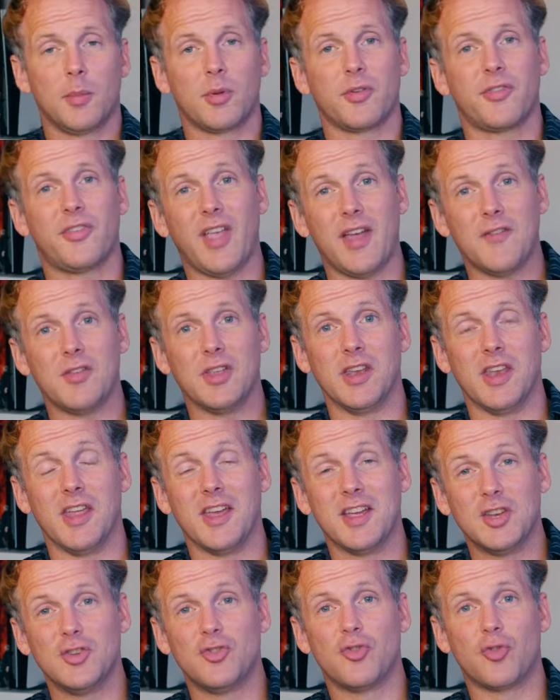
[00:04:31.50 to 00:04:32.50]
Number
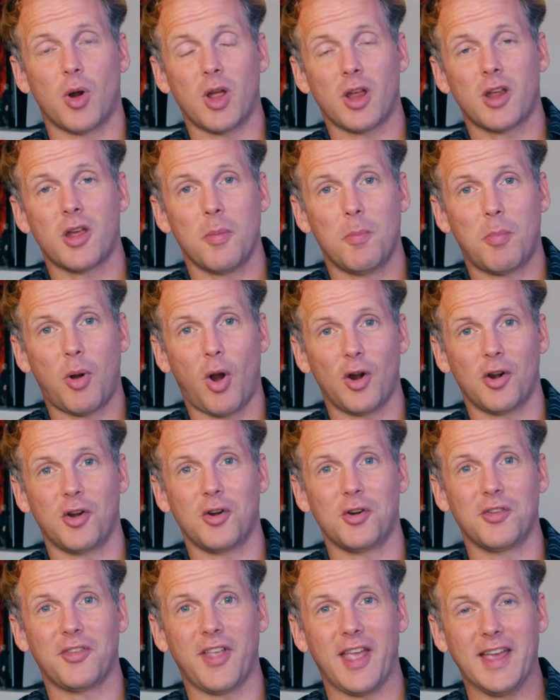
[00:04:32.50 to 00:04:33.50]
seven, drunk
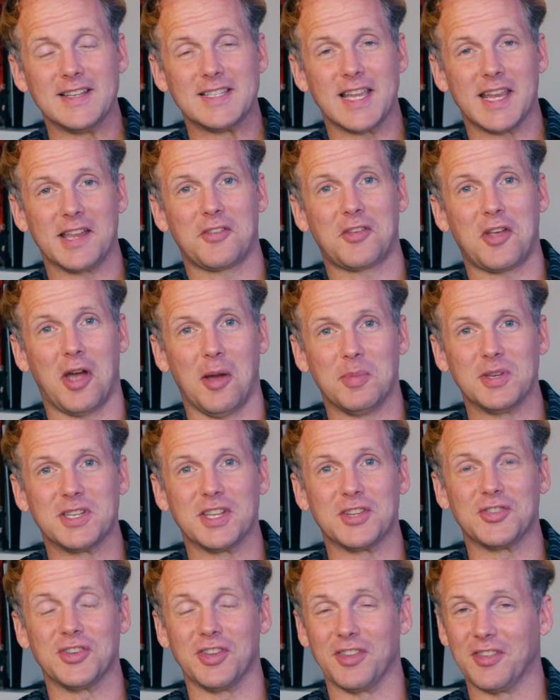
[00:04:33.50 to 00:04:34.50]
partners at dance
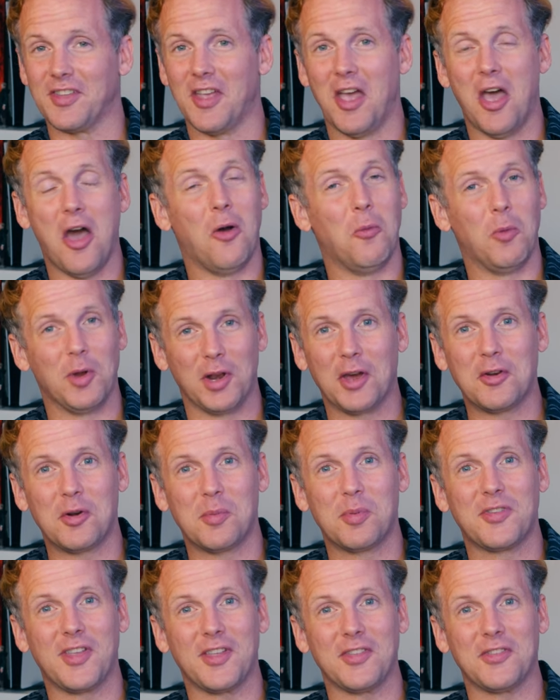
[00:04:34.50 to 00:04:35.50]
competitions.
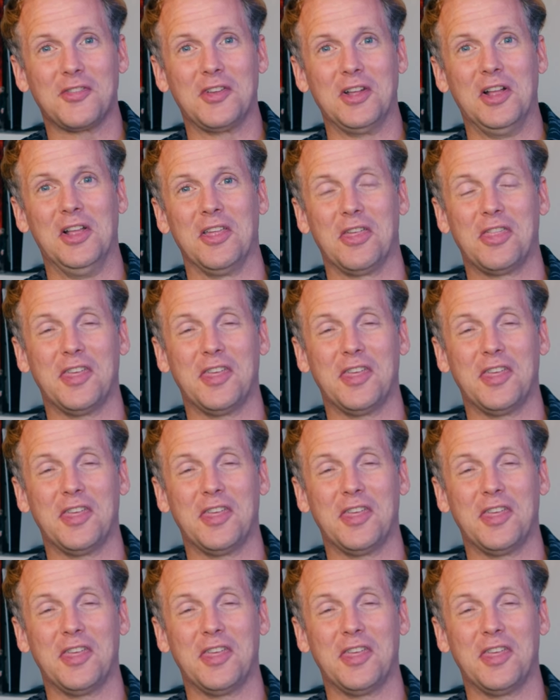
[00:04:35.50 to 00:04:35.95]
100% still a